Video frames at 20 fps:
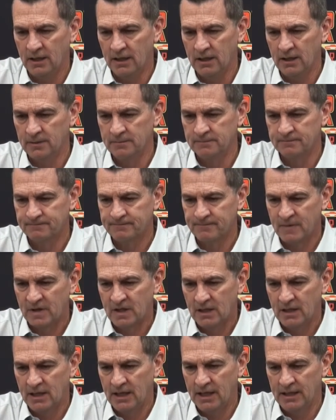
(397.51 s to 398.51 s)
Um,
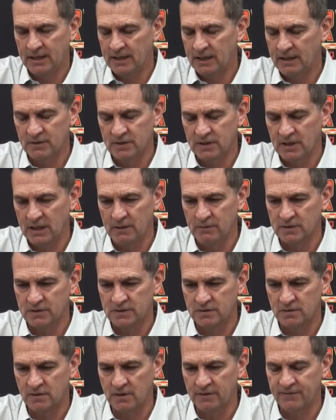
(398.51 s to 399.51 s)
and he he
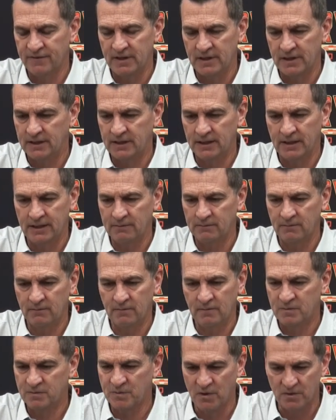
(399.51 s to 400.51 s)
was terrific, and
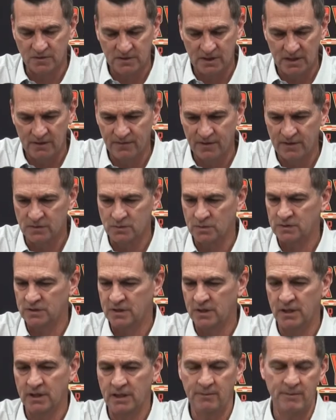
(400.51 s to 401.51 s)
his post defense was
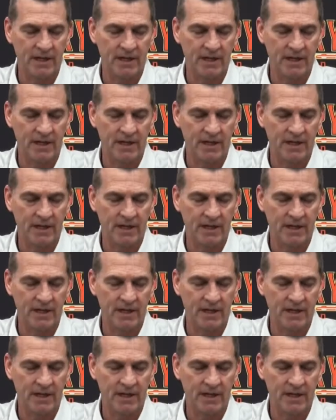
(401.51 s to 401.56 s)
good.